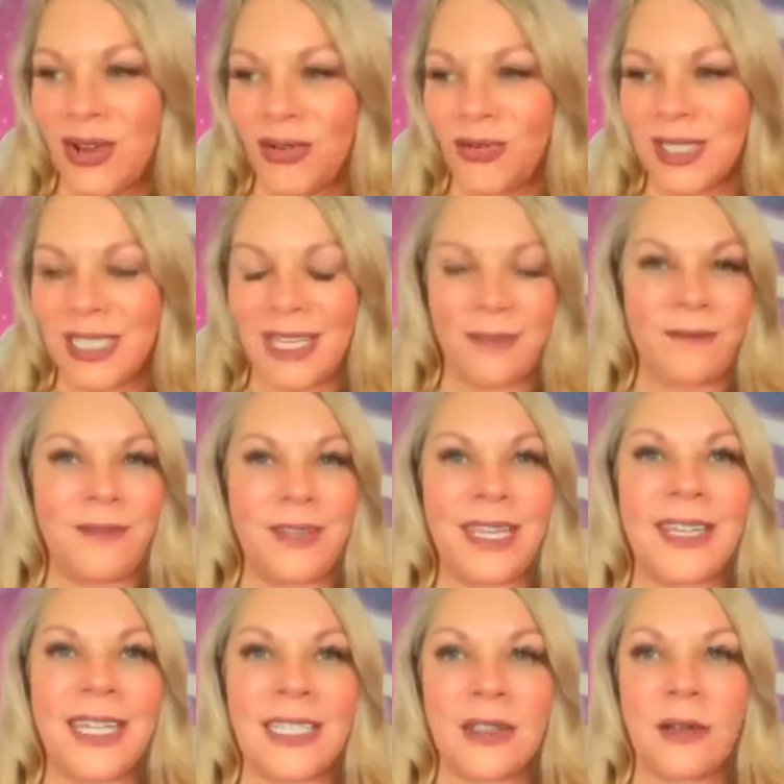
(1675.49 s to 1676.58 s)
really feel
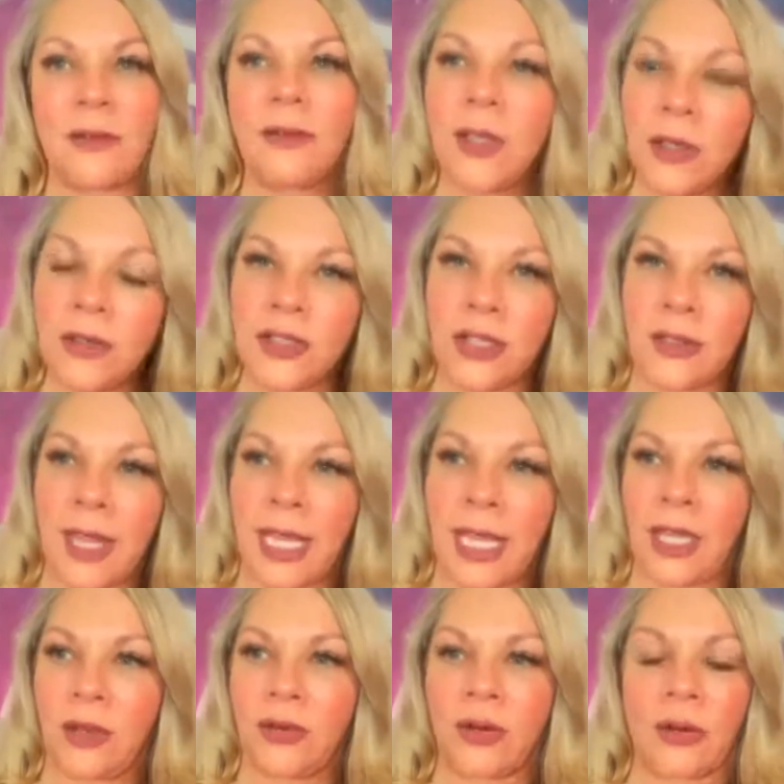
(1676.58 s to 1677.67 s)
into the future
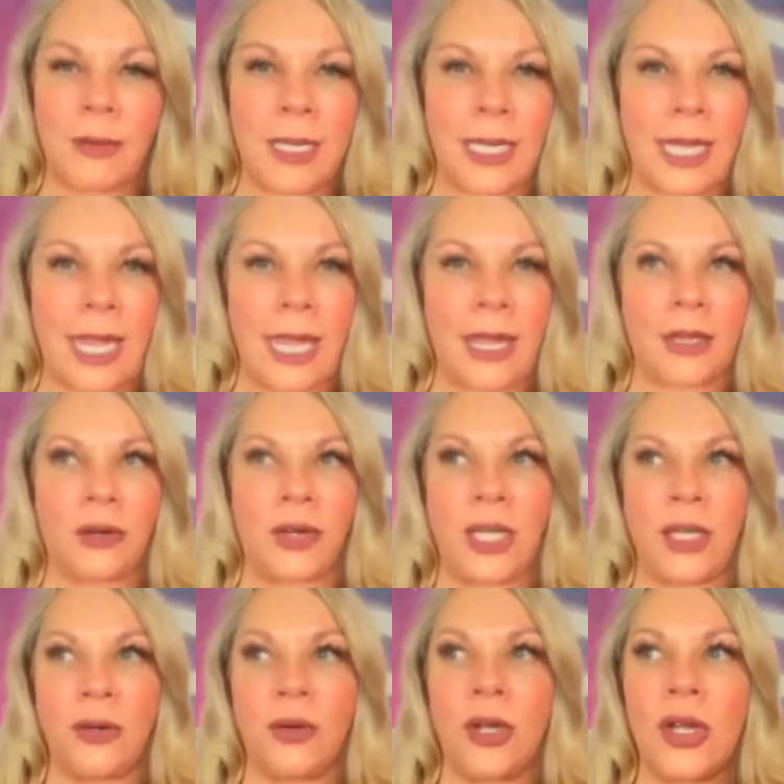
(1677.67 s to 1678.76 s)
like you normally can, or
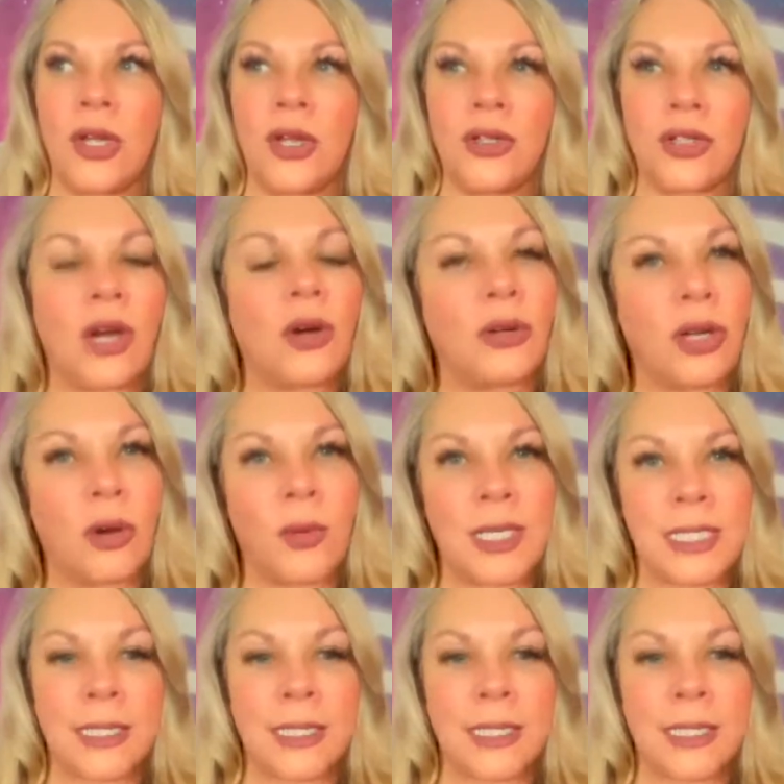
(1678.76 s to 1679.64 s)
you don't know what's